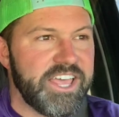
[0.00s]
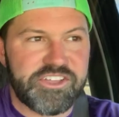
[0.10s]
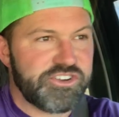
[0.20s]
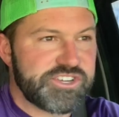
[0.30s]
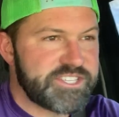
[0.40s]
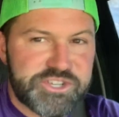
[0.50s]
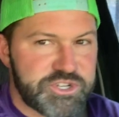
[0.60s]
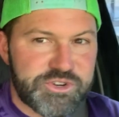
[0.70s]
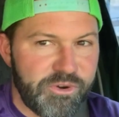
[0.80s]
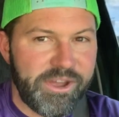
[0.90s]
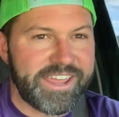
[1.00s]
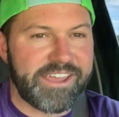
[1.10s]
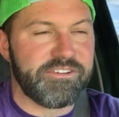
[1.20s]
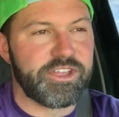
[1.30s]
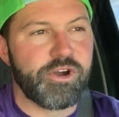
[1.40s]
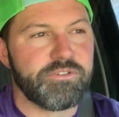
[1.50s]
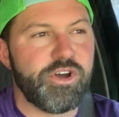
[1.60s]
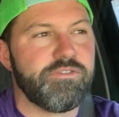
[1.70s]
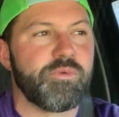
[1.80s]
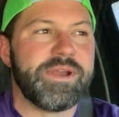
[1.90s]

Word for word: You're just destroying everything over and over.